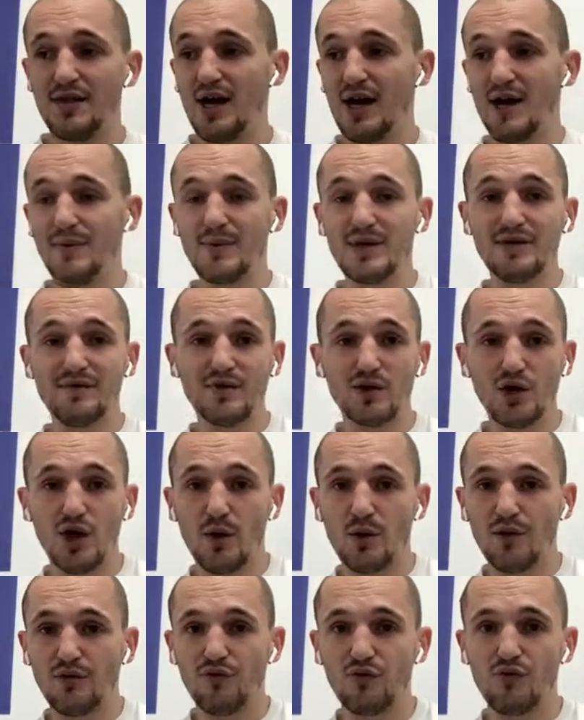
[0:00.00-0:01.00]
that I'm even
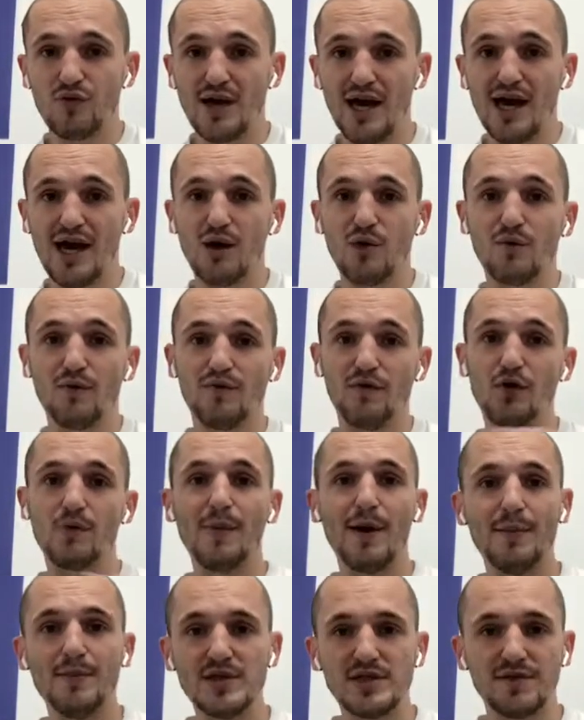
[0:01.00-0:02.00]
going through now for
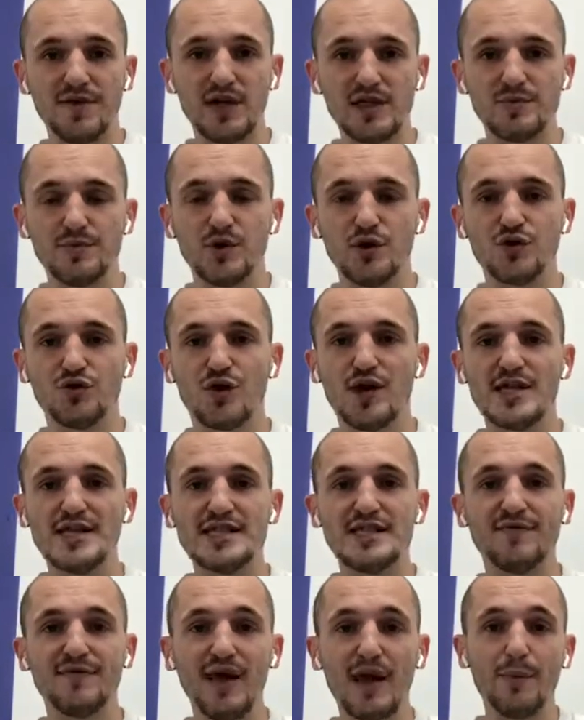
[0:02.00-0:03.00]
members of Expert Trades,
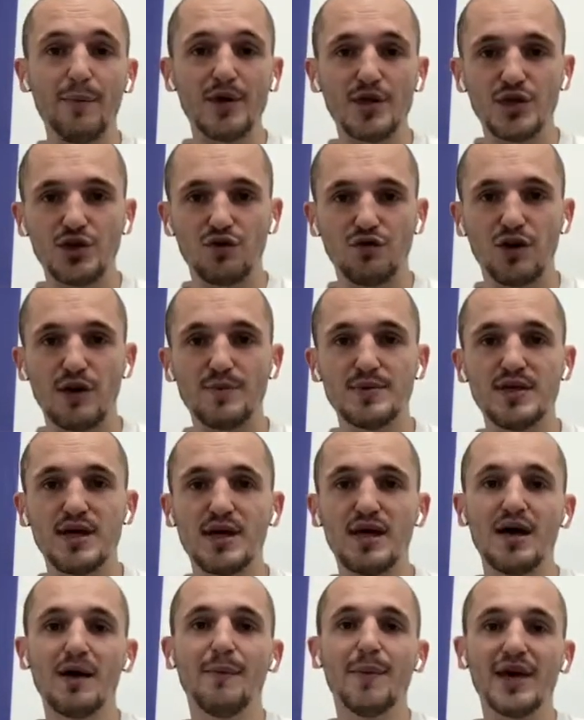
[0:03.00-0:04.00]
developing scripts,
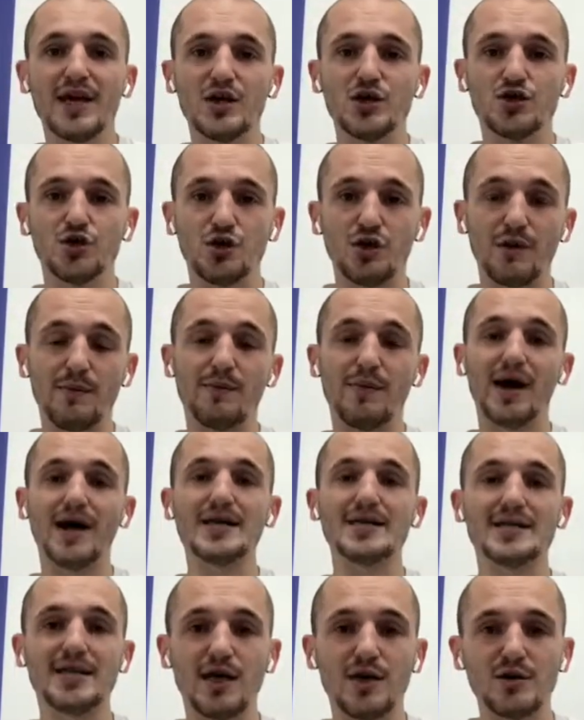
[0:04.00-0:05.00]
making sure that my
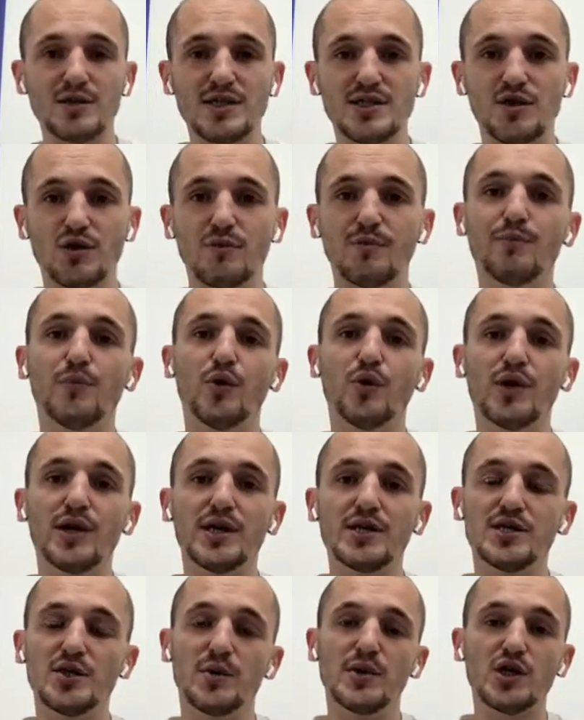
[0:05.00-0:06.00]
sales is on
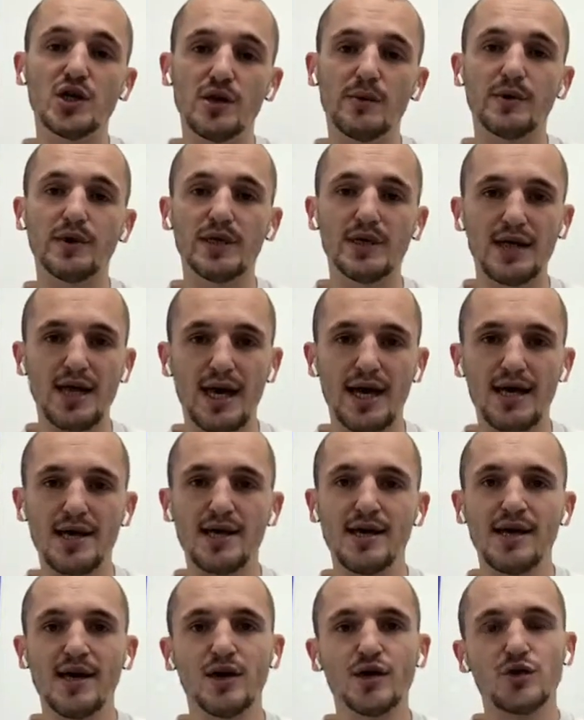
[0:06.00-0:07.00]
point. So when you come on the
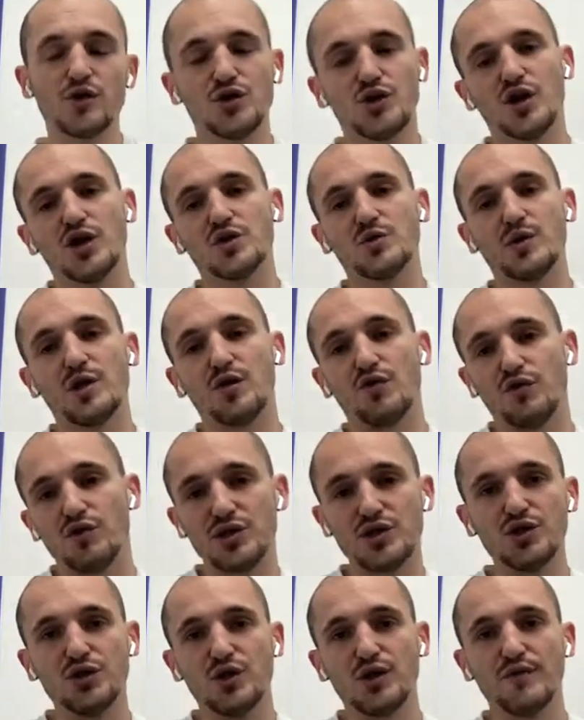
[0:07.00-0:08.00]
day, you start to
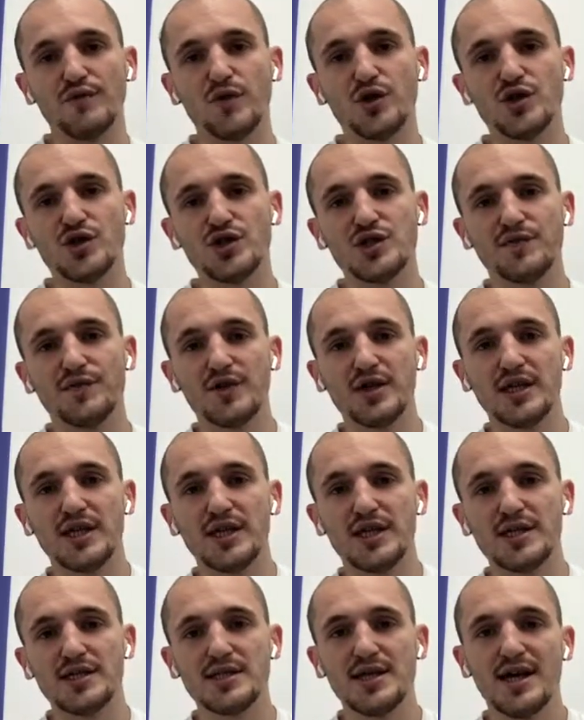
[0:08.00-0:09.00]
increase your conversions of your
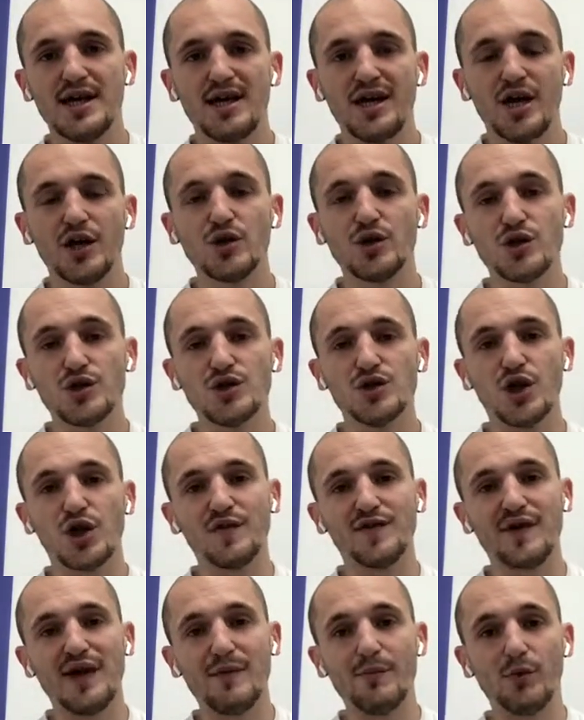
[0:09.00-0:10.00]
leads and you can
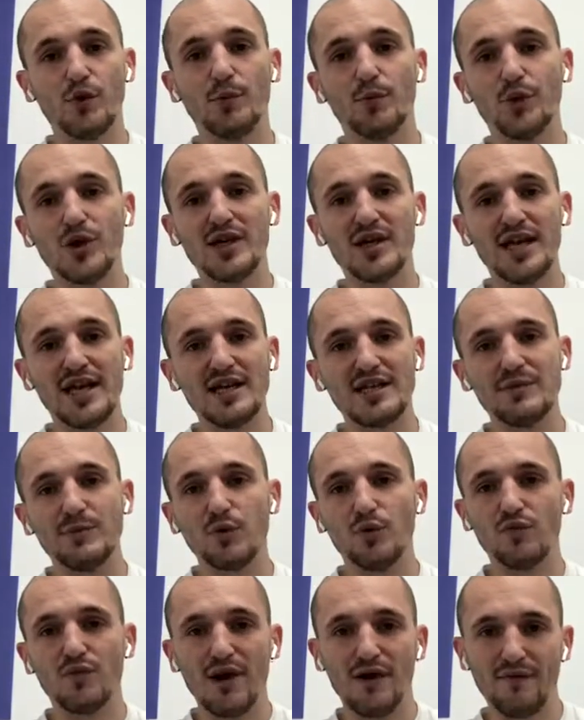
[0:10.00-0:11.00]
start to get more
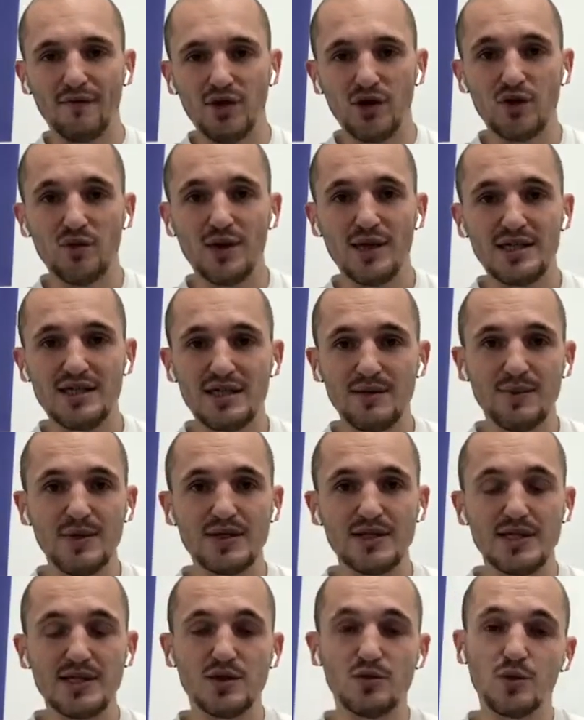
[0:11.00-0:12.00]
predictable revenue into your
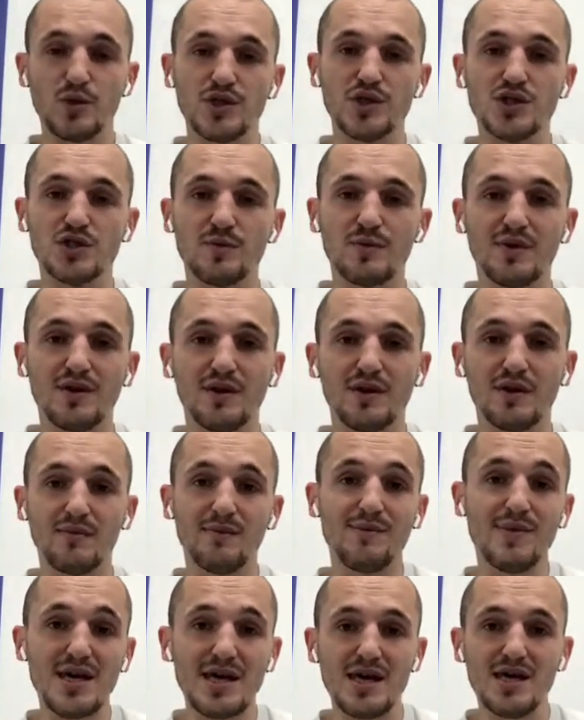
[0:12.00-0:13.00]
business, which is something that
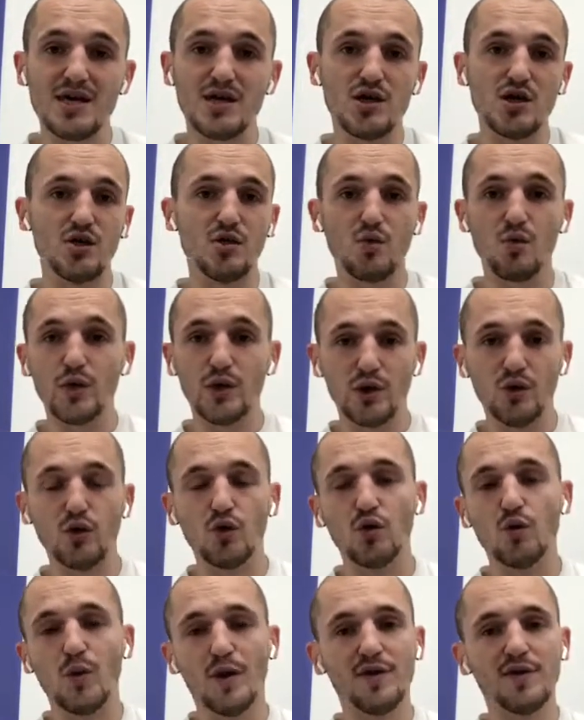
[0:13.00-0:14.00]
me, you, we
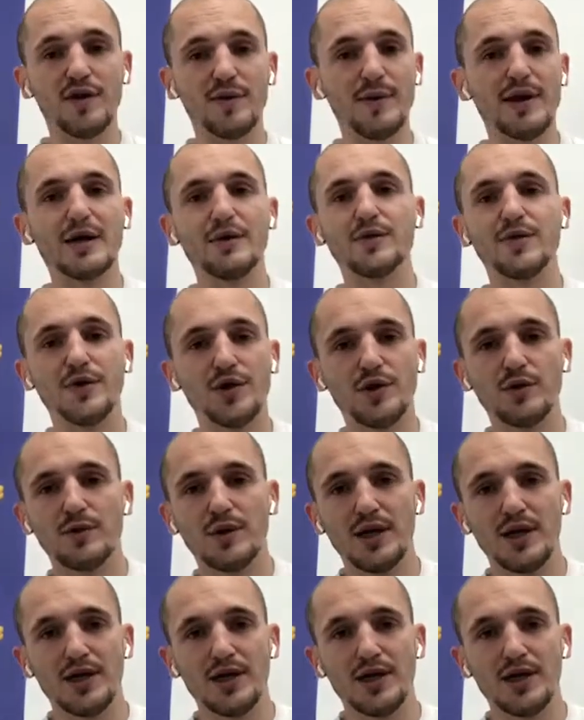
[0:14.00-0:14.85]
all want to be able to do.